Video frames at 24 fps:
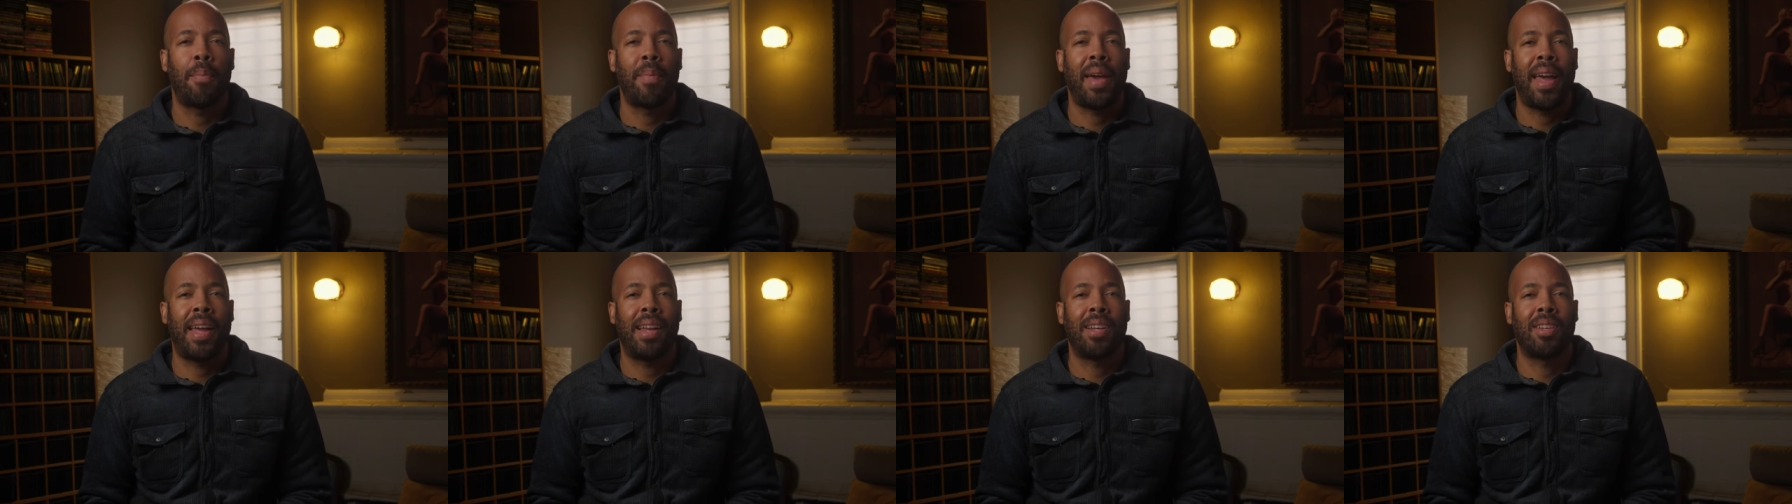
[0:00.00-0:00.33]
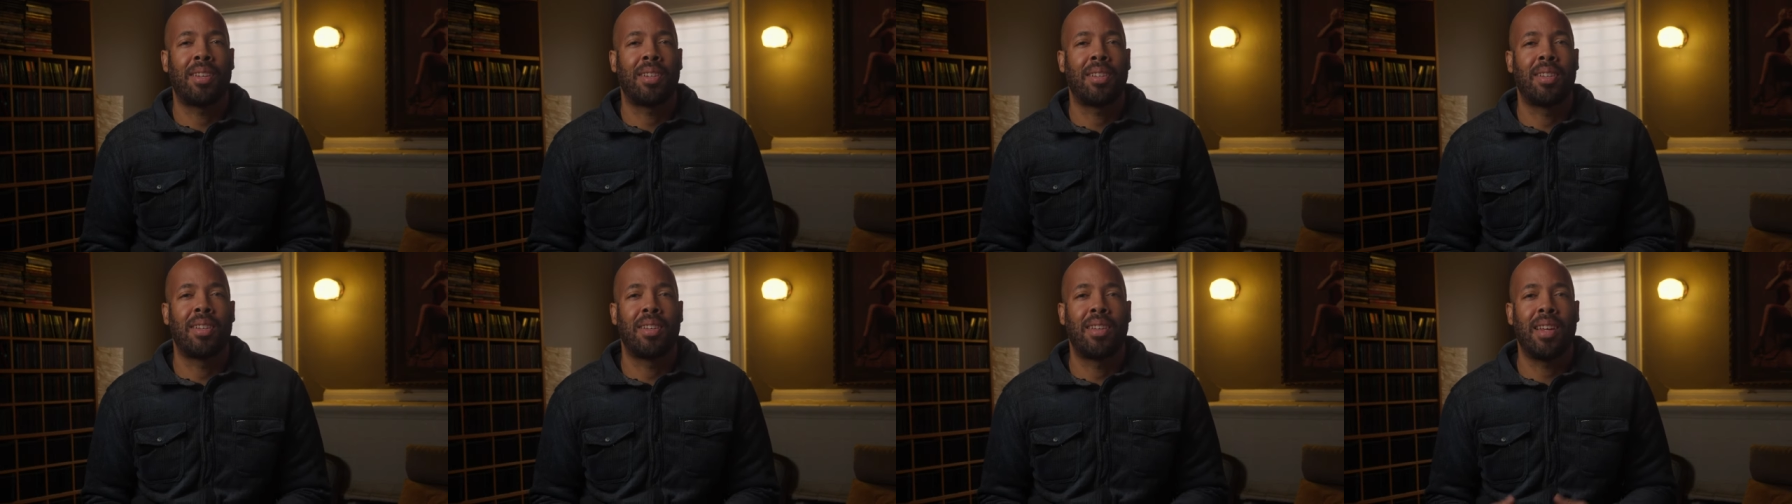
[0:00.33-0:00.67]

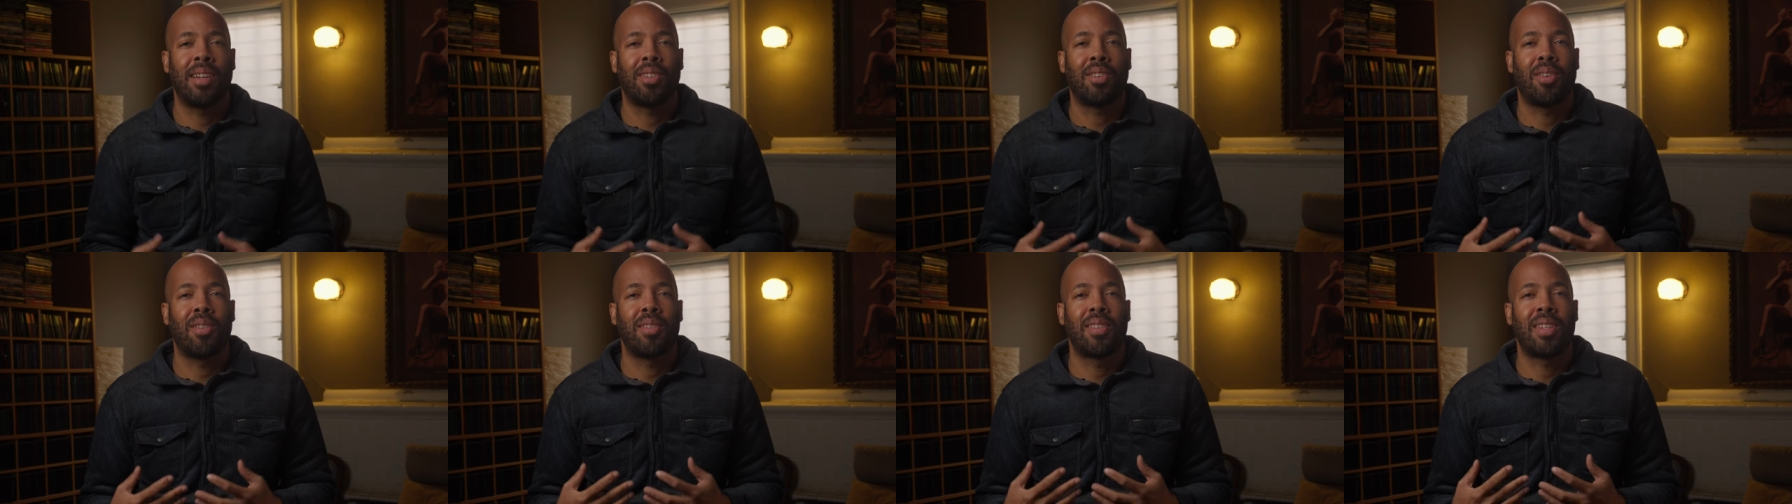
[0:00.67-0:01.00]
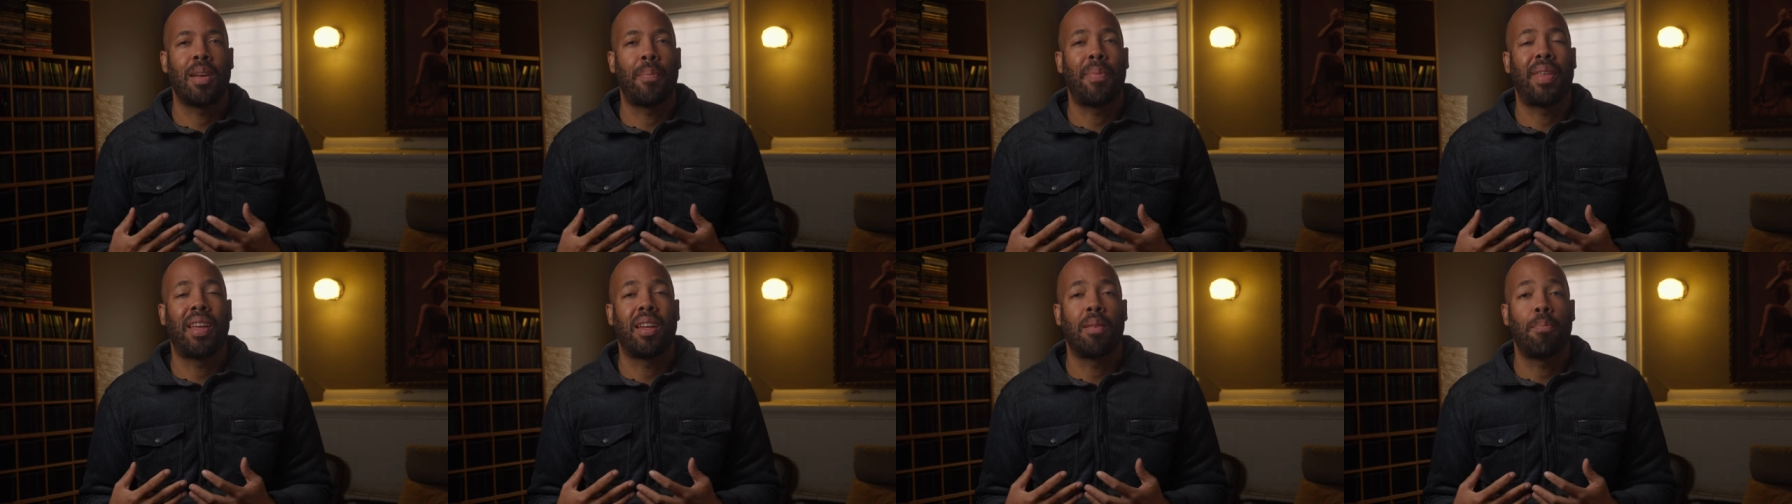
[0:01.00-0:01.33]
manages to touch on
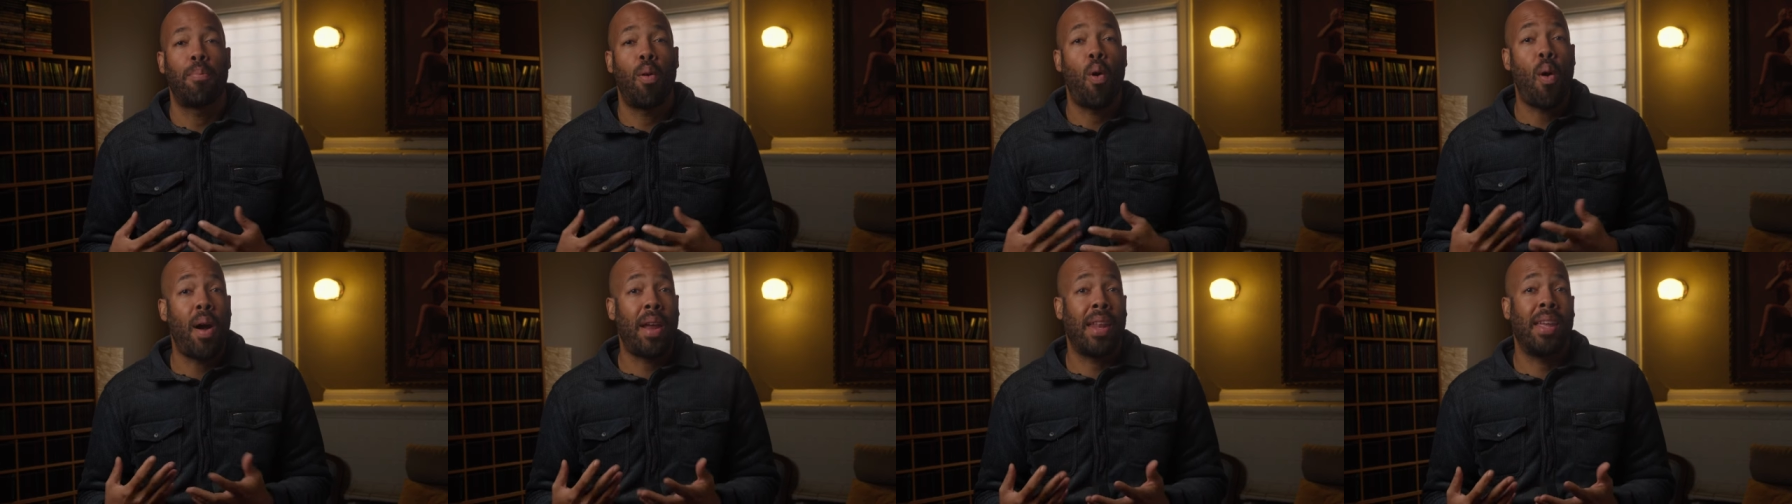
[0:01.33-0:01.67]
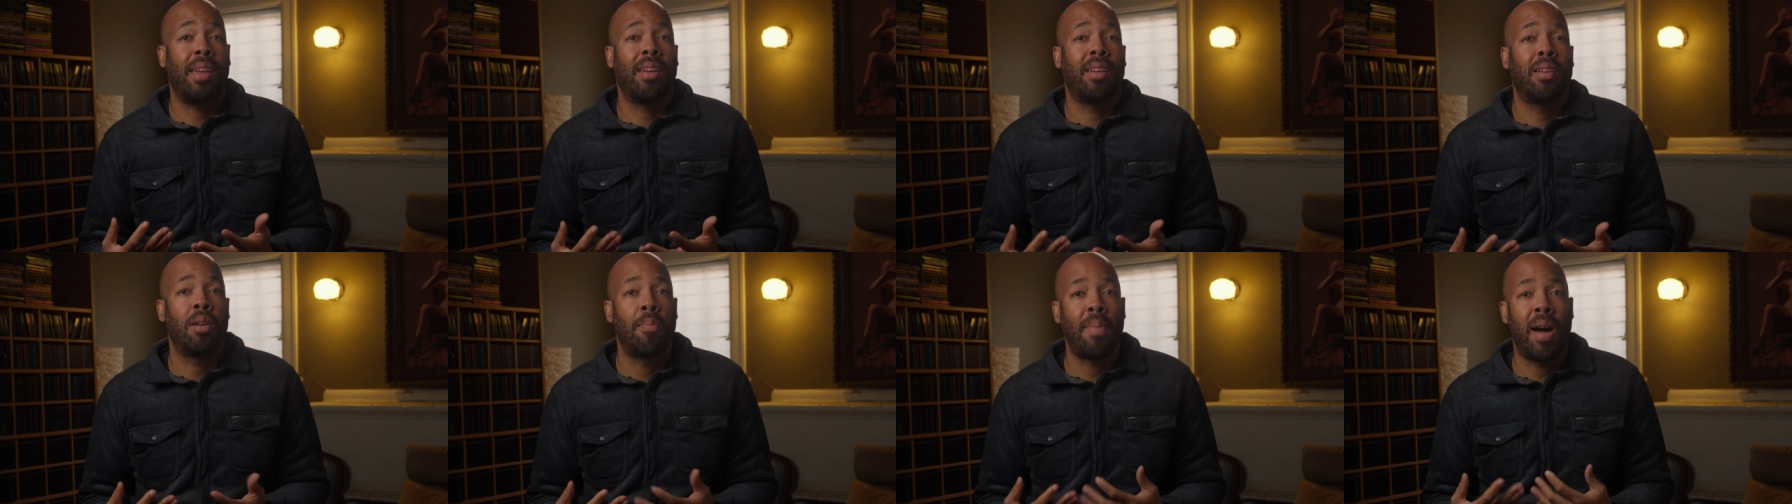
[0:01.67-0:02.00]
something
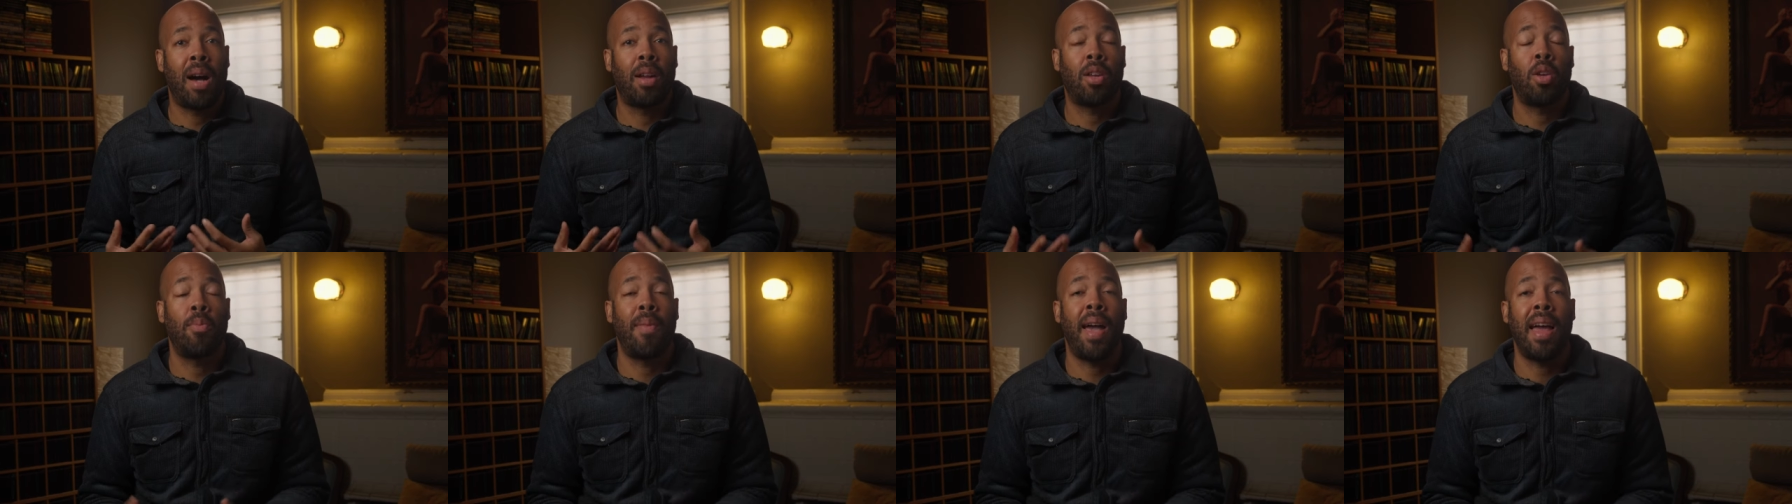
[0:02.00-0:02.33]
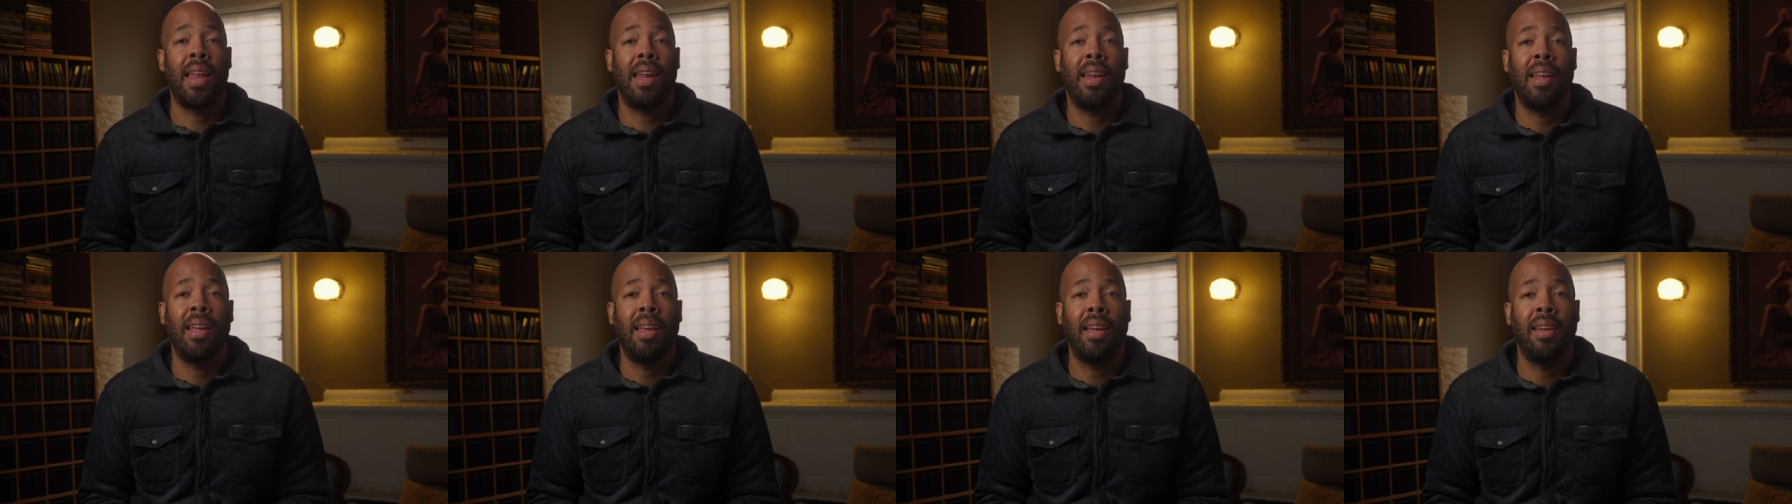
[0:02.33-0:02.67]
poignant about
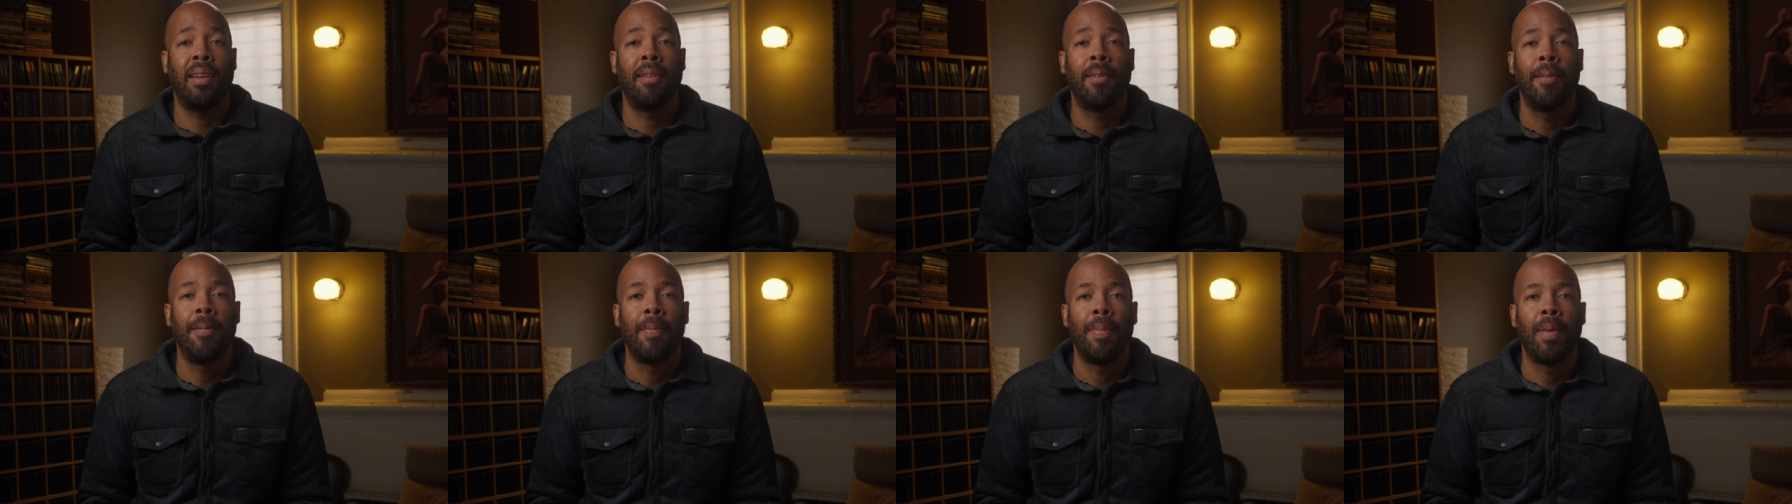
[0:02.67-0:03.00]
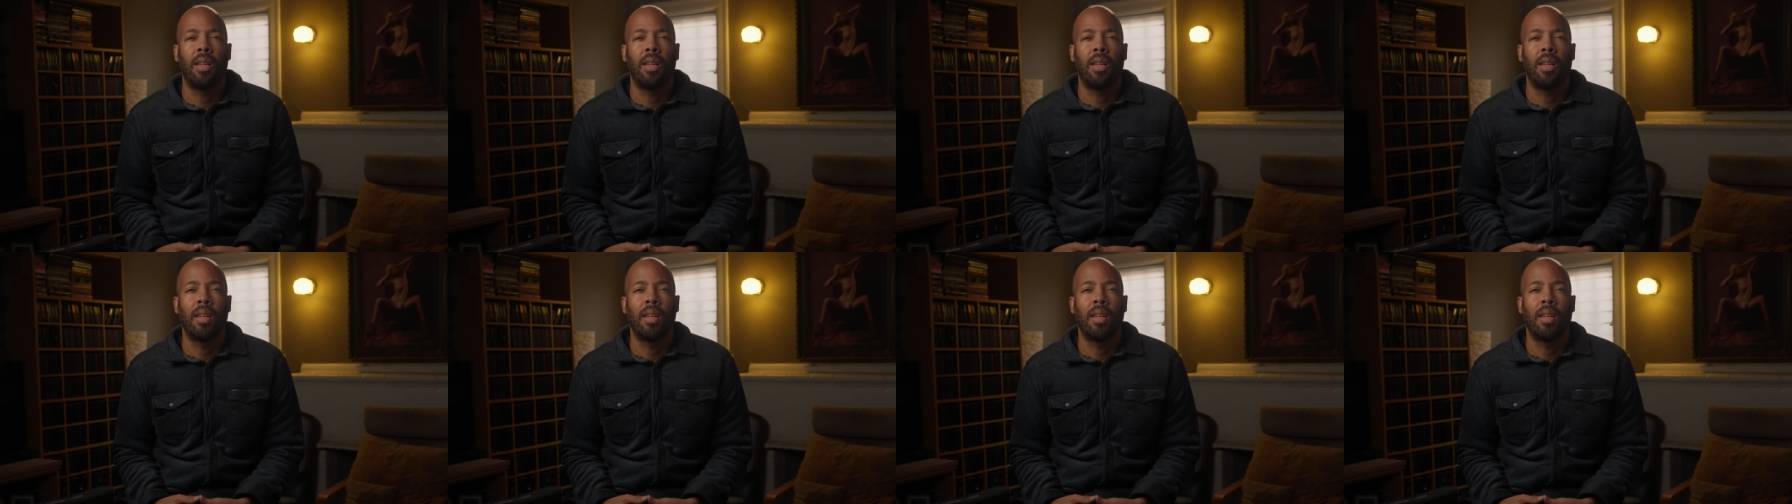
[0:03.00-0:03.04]
humanity.